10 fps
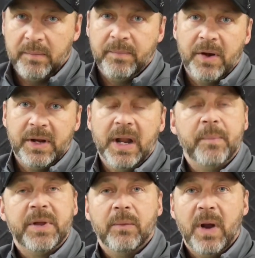better get
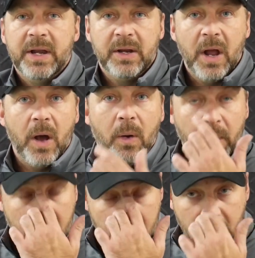up, get ready to
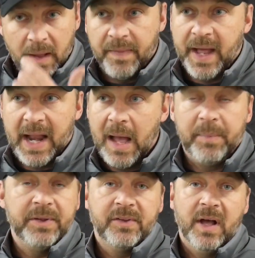go. That
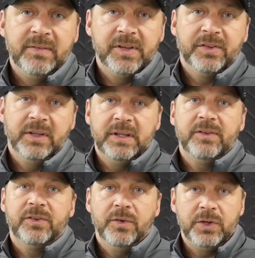happens, obviously,
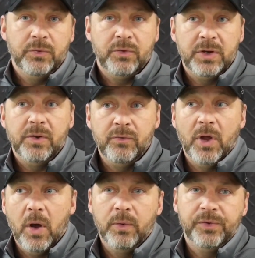so you
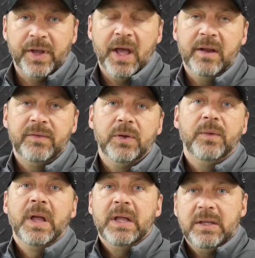know who's ahead of you.
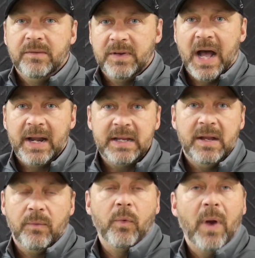You've got to
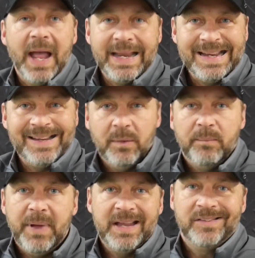get ready
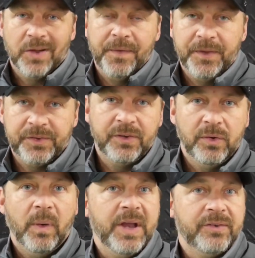based on the
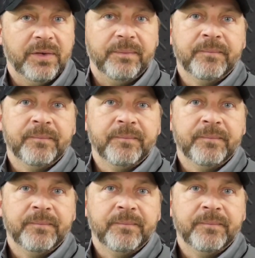situation.